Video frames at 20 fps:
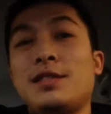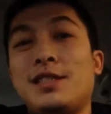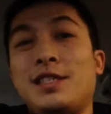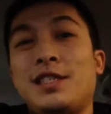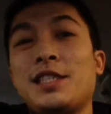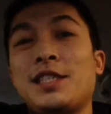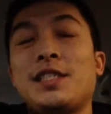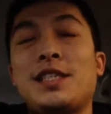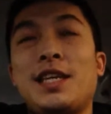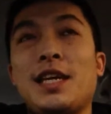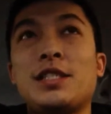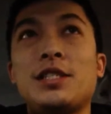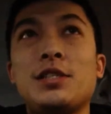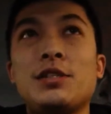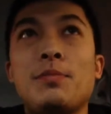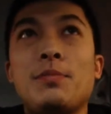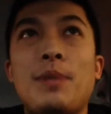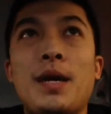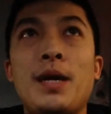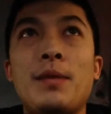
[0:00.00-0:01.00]
just gets
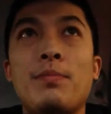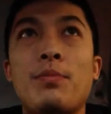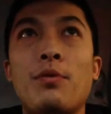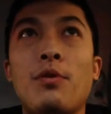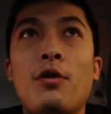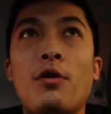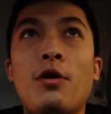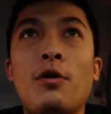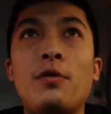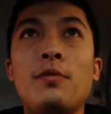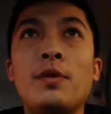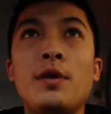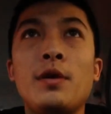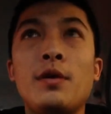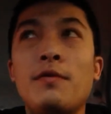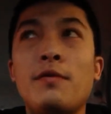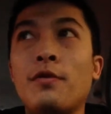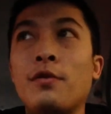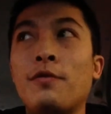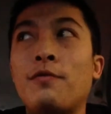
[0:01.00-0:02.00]
into paintball
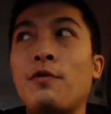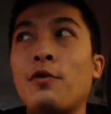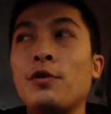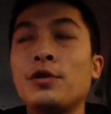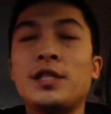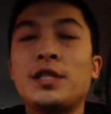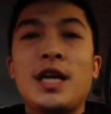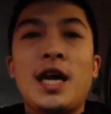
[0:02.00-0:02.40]
for the first